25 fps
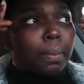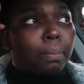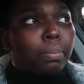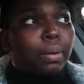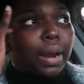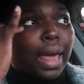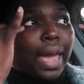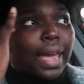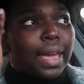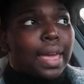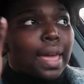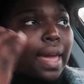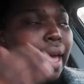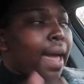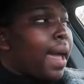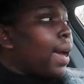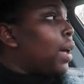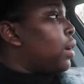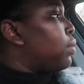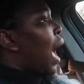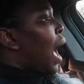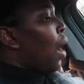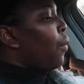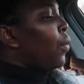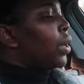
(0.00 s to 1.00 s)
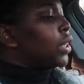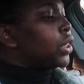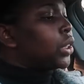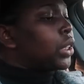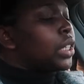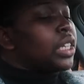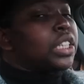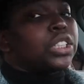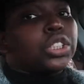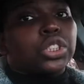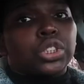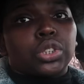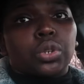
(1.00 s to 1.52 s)
black hat. I went to
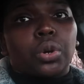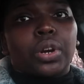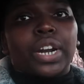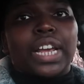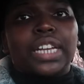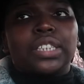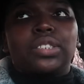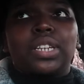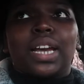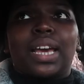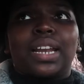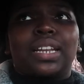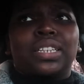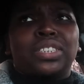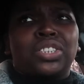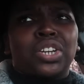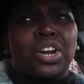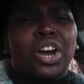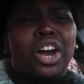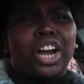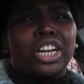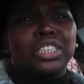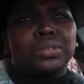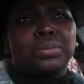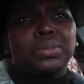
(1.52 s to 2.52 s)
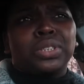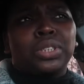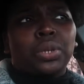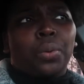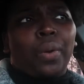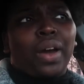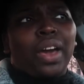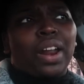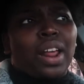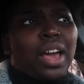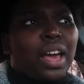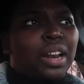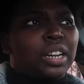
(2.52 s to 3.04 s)
this store, they tried to charge me
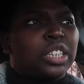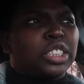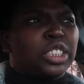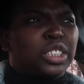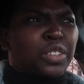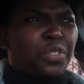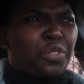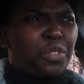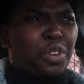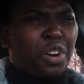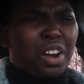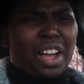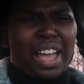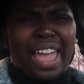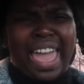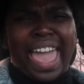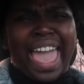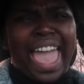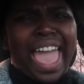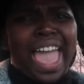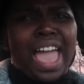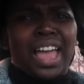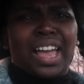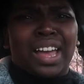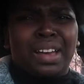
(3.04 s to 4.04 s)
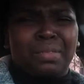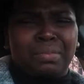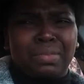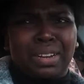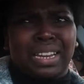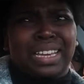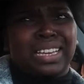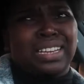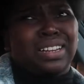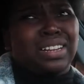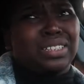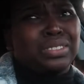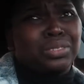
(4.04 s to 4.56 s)
$12 for a hat. I'm
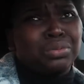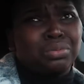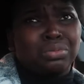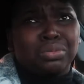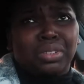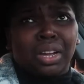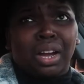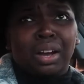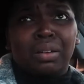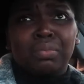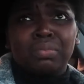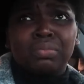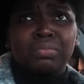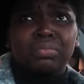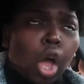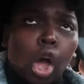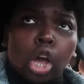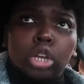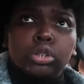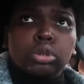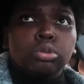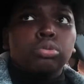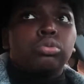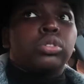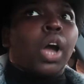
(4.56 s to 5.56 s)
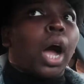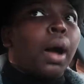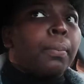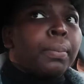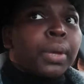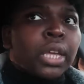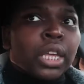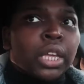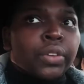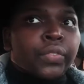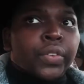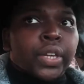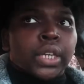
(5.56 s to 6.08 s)
like, are you dumb? Are you dumb
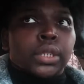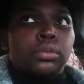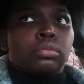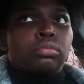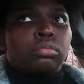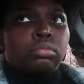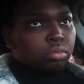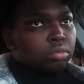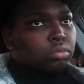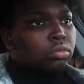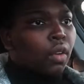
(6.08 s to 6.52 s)
even?